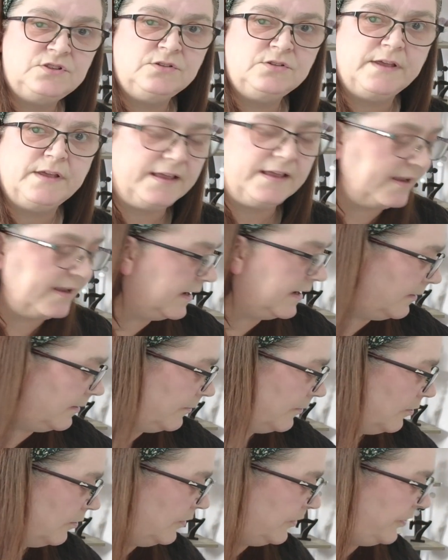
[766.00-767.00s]
do it
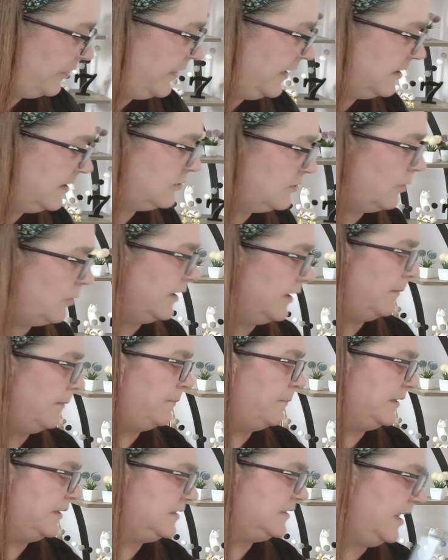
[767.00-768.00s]
anymore. This one in
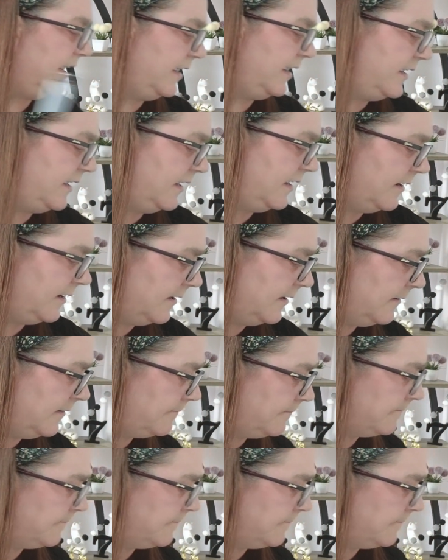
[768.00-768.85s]
particular,